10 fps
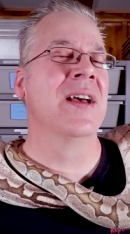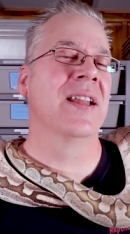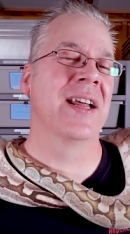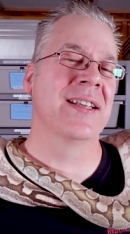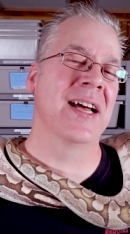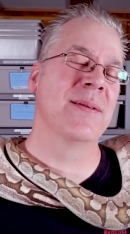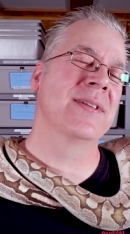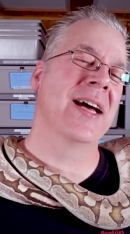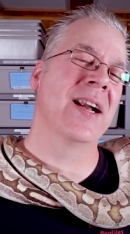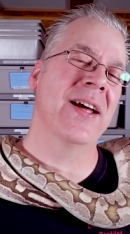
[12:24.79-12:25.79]
a lot of
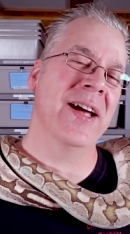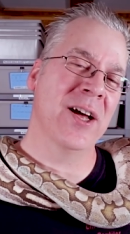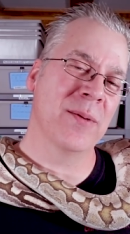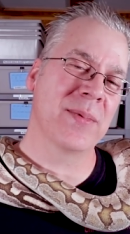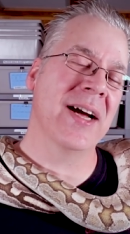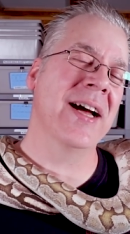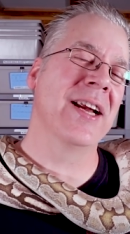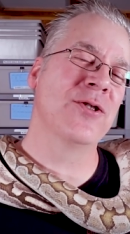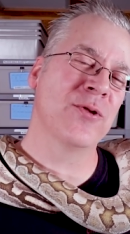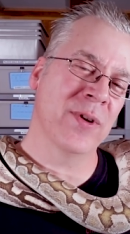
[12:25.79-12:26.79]
times that'll help kind
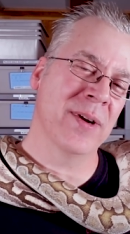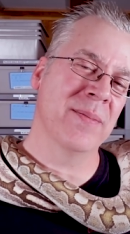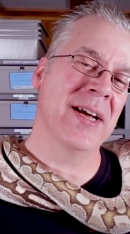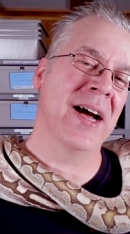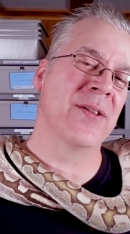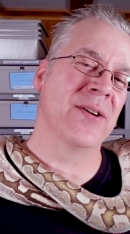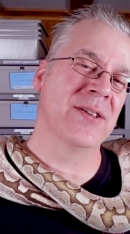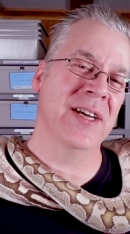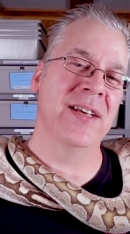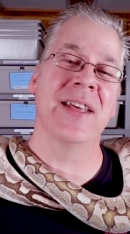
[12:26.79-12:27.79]
of trim down their
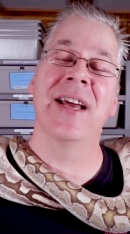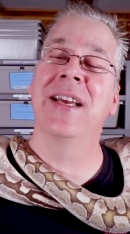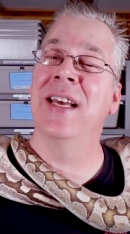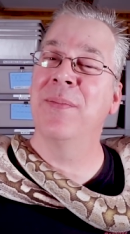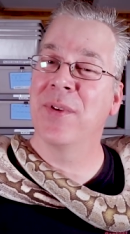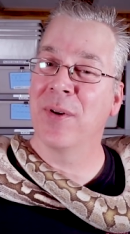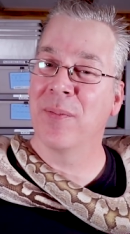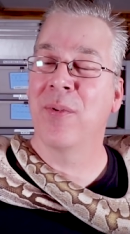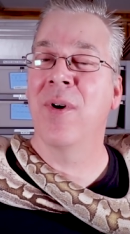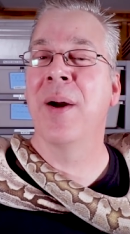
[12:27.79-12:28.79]
teeth and keep their
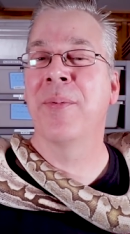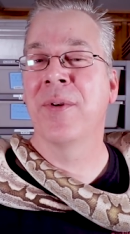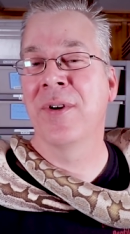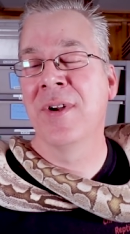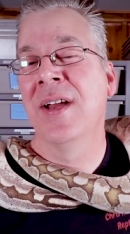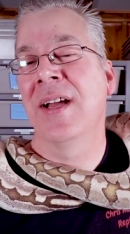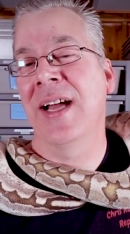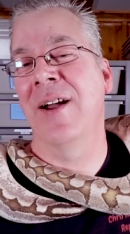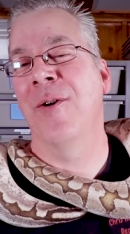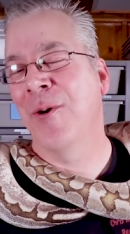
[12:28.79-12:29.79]
proper
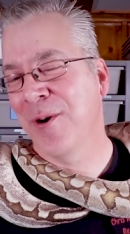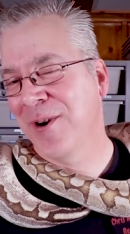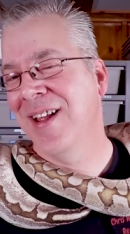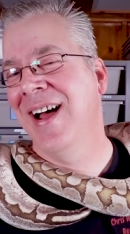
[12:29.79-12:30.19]
kind of oral